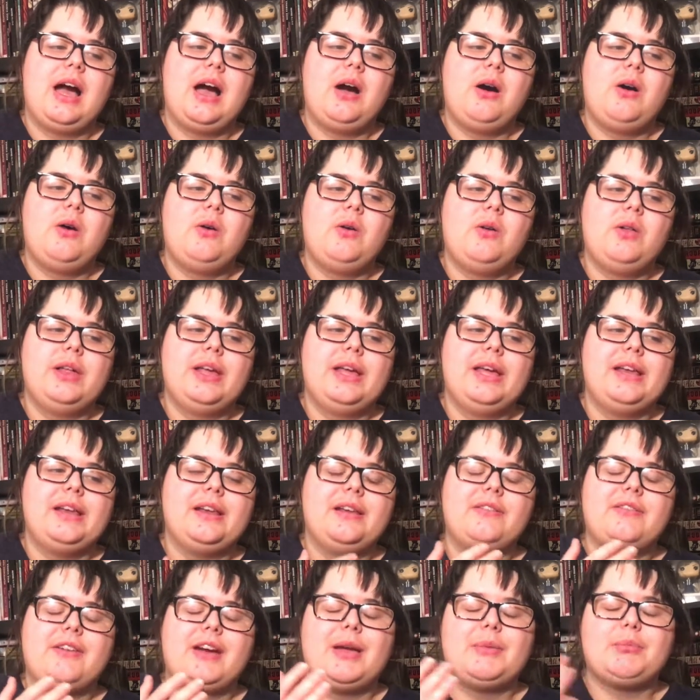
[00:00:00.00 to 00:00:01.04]
owl,
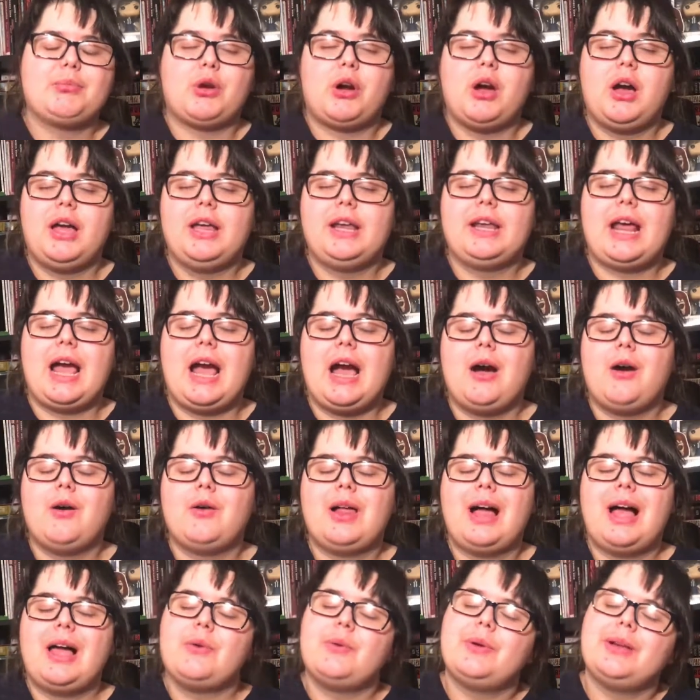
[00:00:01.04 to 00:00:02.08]
and if I brought an
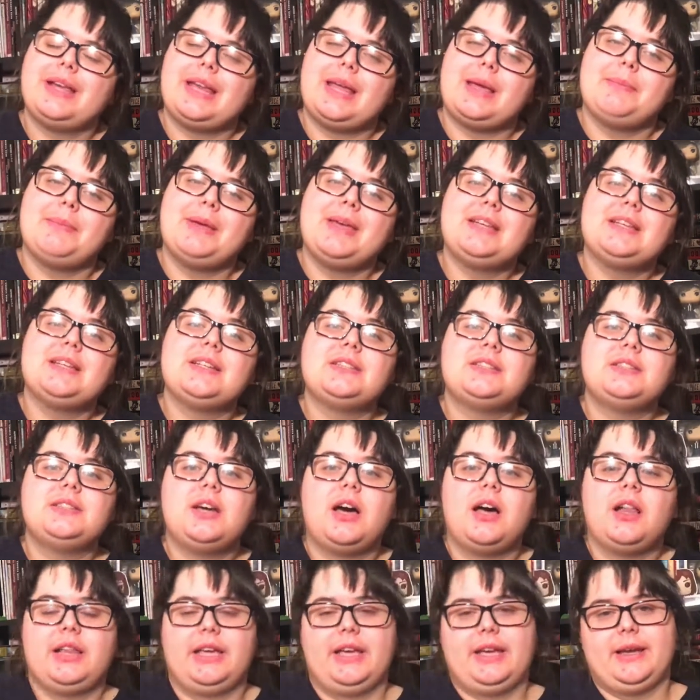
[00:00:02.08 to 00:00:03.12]
owl, I would name it
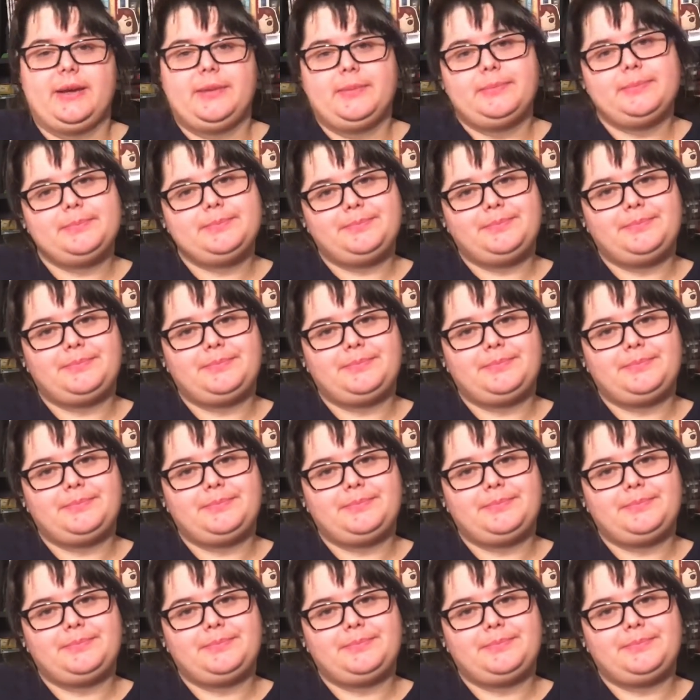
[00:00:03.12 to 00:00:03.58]
Dahlia.